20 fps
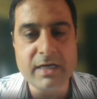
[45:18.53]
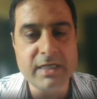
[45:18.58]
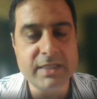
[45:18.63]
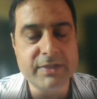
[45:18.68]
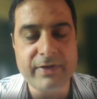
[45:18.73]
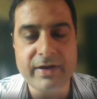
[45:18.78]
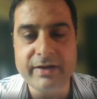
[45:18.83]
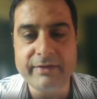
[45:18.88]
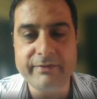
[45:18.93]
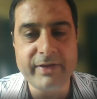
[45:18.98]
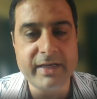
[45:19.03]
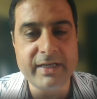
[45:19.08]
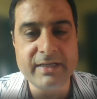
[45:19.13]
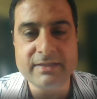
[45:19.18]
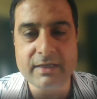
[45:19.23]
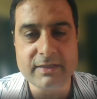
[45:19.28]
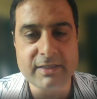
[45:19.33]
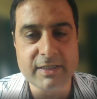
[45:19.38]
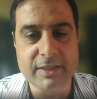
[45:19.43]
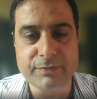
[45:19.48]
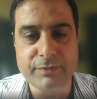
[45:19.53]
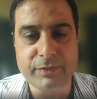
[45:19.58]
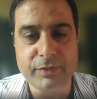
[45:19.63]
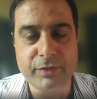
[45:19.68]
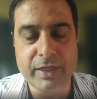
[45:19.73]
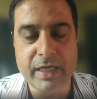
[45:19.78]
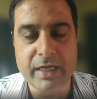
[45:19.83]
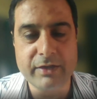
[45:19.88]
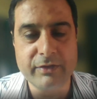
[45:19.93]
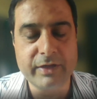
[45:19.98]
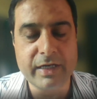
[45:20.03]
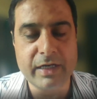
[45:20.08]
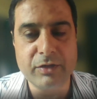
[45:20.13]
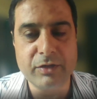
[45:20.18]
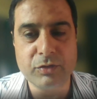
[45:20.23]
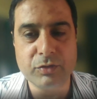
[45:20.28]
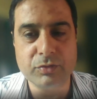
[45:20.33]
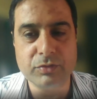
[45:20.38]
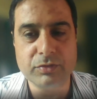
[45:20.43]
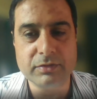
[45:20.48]
It's very successful. You can
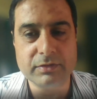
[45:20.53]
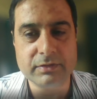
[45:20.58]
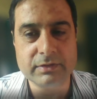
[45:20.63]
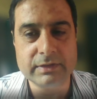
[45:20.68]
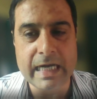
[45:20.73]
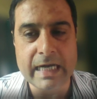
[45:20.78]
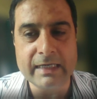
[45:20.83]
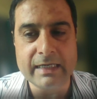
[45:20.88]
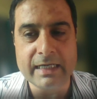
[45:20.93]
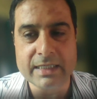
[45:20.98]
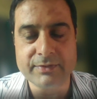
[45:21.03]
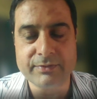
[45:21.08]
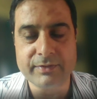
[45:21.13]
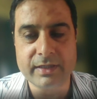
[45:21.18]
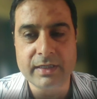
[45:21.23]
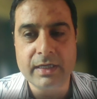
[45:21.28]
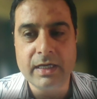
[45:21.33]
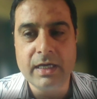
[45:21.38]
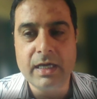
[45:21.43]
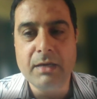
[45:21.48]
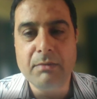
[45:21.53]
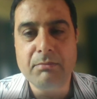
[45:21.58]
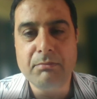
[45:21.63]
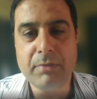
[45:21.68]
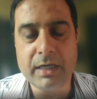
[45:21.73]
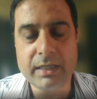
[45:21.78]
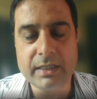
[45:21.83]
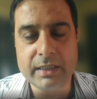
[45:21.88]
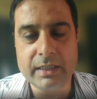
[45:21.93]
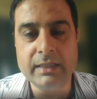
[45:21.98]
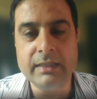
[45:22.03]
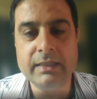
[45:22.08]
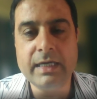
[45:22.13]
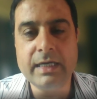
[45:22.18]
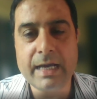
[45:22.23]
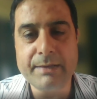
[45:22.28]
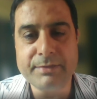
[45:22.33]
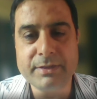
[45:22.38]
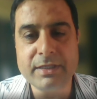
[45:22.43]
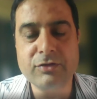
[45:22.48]
do that as well. But in
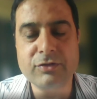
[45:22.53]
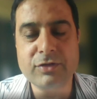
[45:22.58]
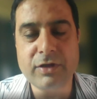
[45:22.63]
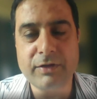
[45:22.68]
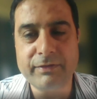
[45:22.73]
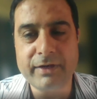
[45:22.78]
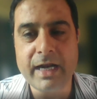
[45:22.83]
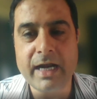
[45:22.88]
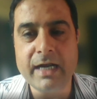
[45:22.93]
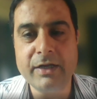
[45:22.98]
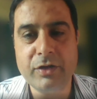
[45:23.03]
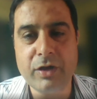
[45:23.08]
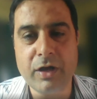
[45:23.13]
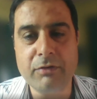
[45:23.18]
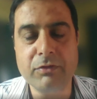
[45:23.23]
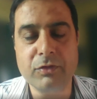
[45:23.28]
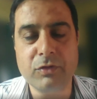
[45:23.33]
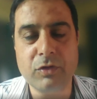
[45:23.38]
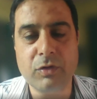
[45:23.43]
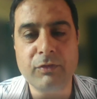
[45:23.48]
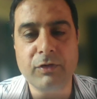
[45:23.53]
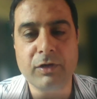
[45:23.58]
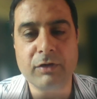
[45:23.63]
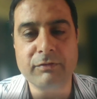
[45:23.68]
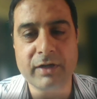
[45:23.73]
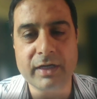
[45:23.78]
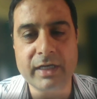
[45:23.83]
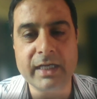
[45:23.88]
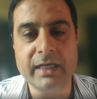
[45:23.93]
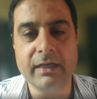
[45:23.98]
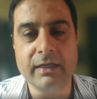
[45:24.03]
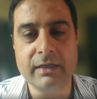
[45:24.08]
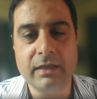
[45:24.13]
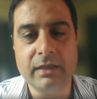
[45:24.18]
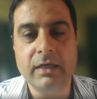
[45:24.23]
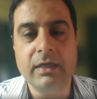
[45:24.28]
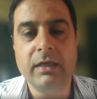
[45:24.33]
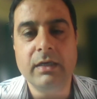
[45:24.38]
the absence of land, you have to go for vertical.